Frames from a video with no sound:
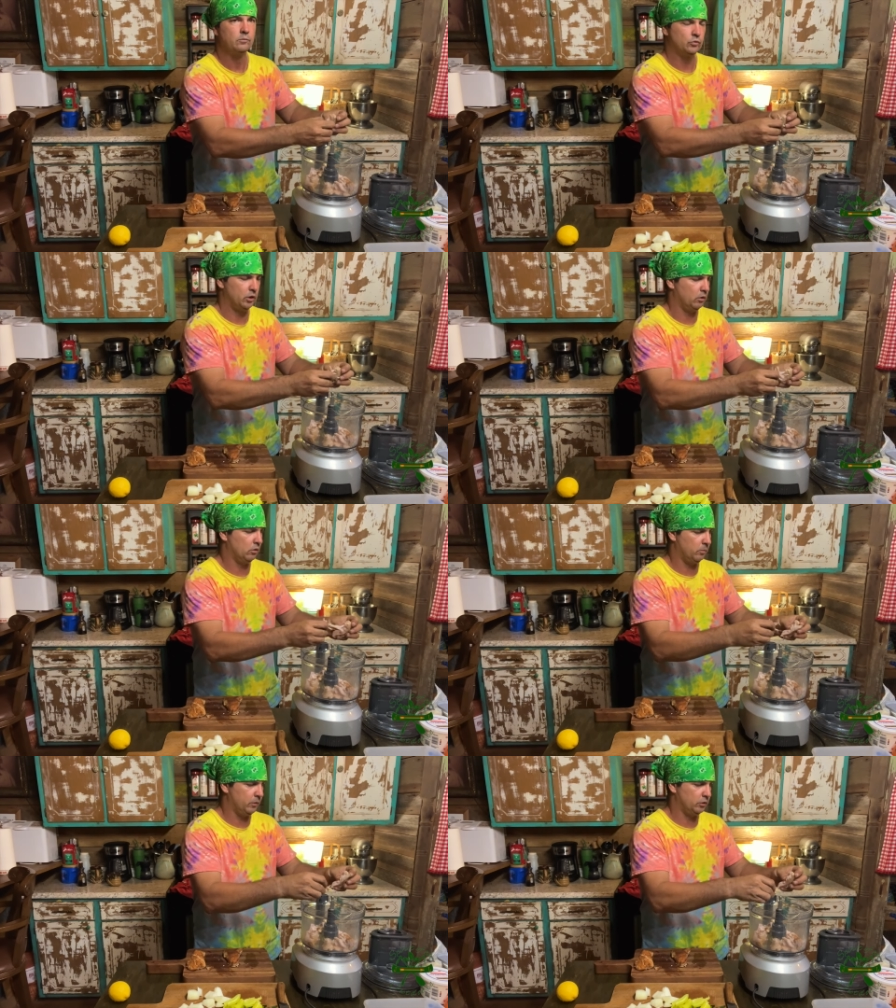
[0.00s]
Cheryl,
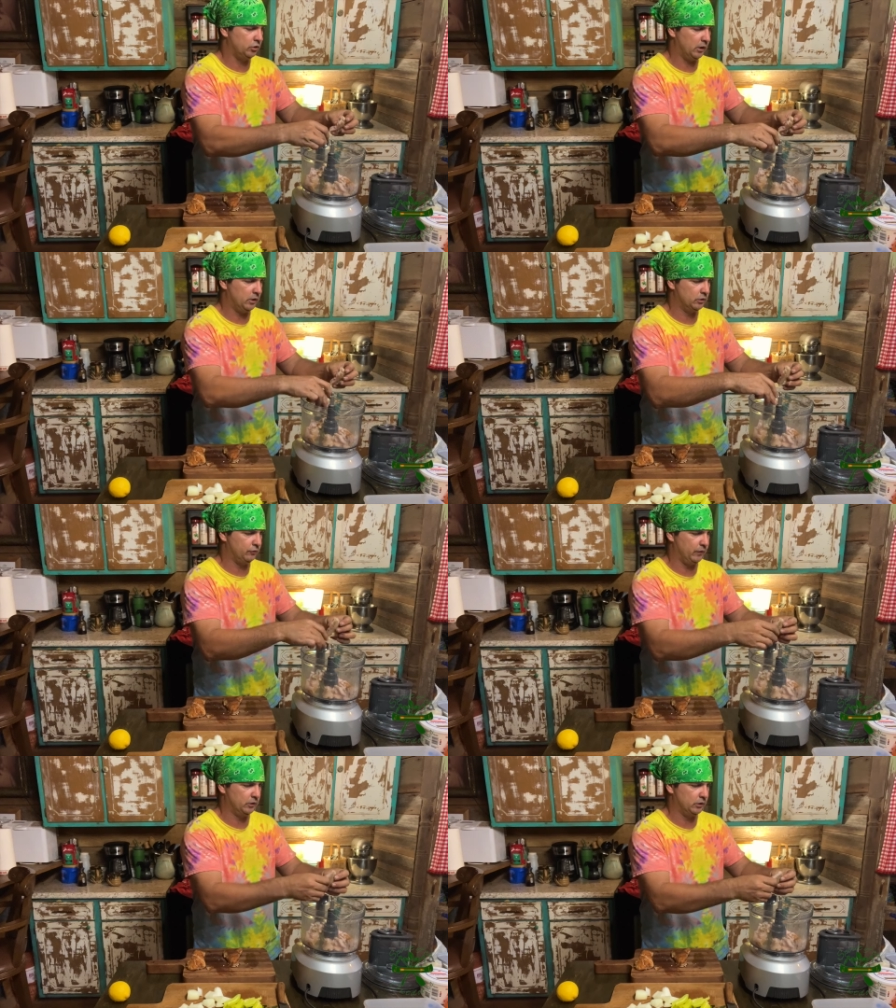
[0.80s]
come here and check this
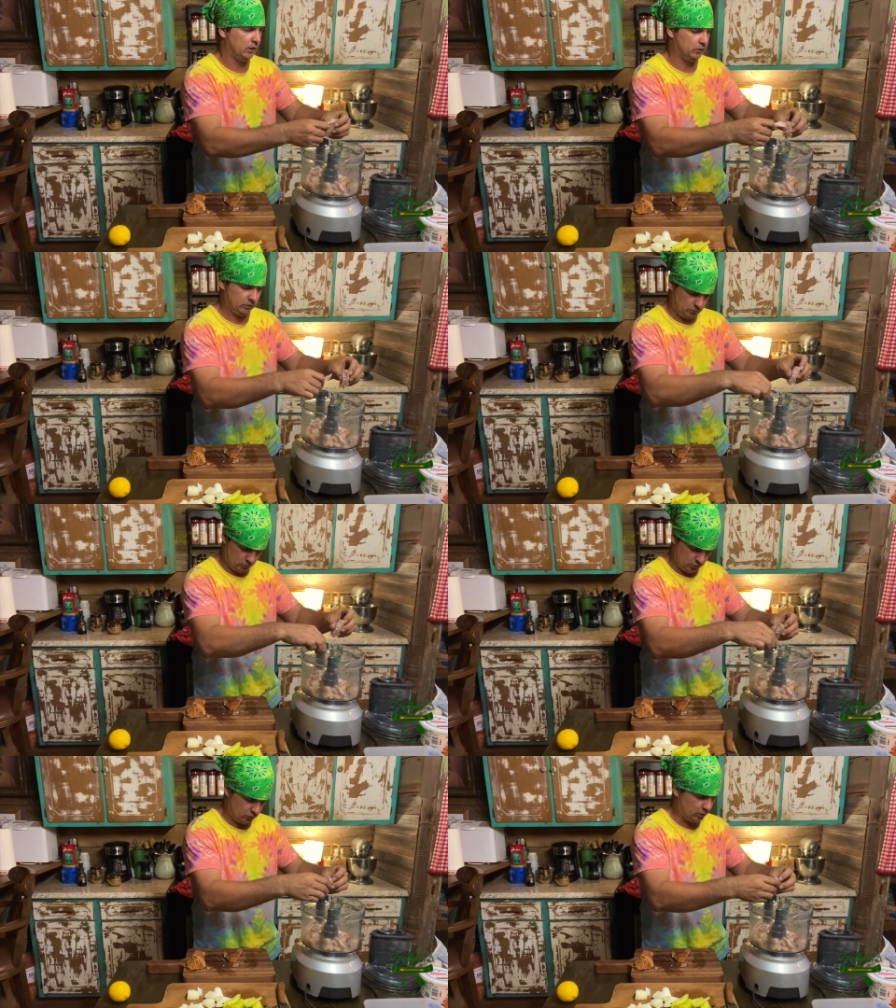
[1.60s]
fish out. See
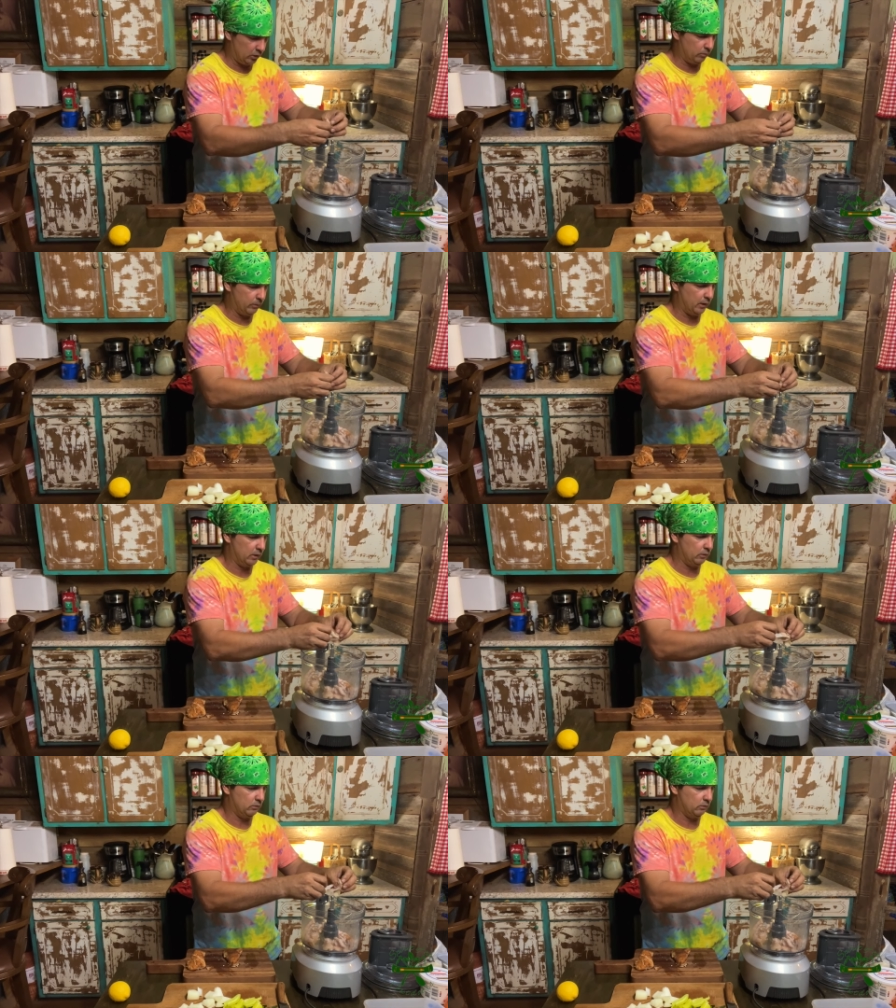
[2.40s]
what you think about it.